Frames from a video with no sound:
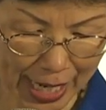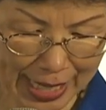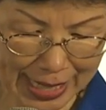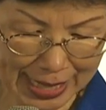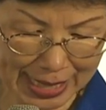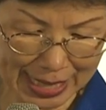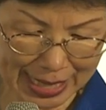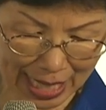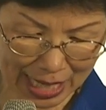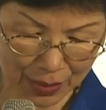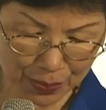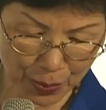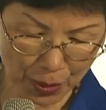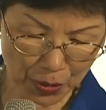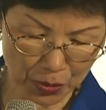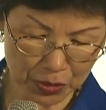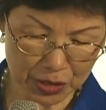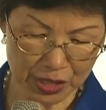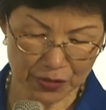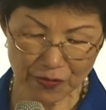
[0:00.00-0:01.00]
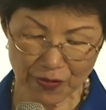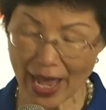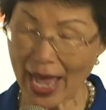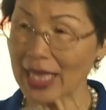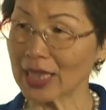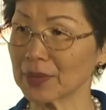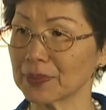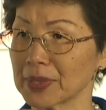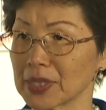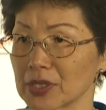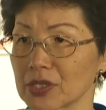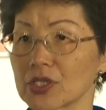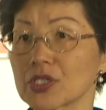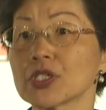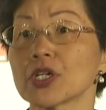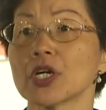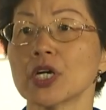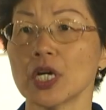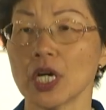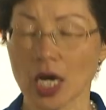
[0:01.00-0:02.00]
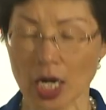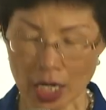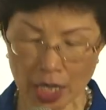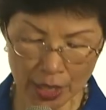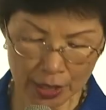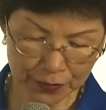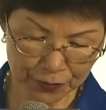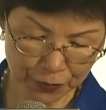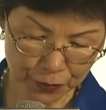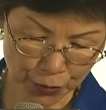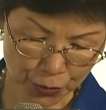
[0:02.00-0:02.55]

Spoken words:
and stable development of